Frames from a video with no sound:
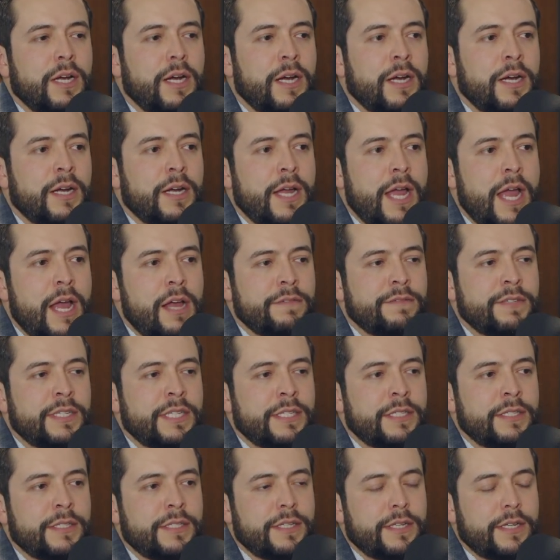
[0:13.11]

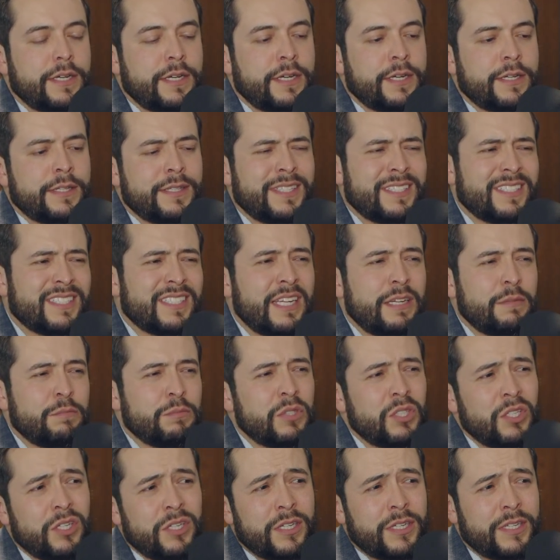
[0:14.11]
having the
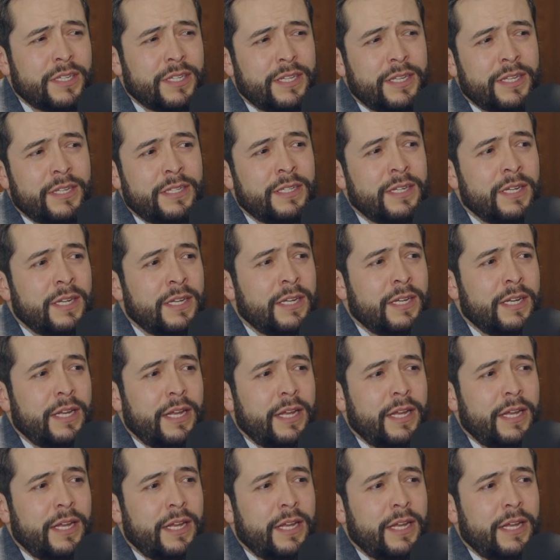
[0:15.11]
same look and